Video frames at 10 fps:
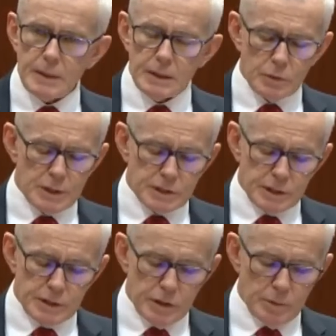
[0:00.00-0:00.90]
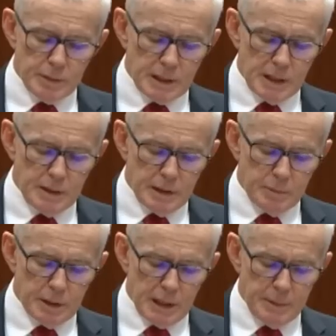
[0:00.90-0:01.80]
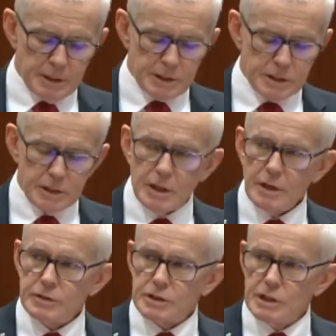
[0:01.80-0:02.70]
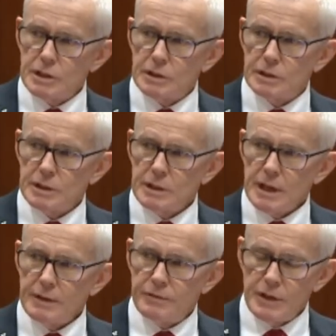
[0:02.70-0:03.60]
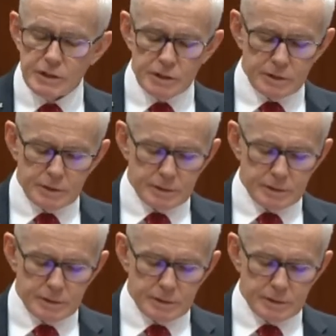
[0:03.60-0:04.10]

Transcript: questioning the human limits of skill and vision?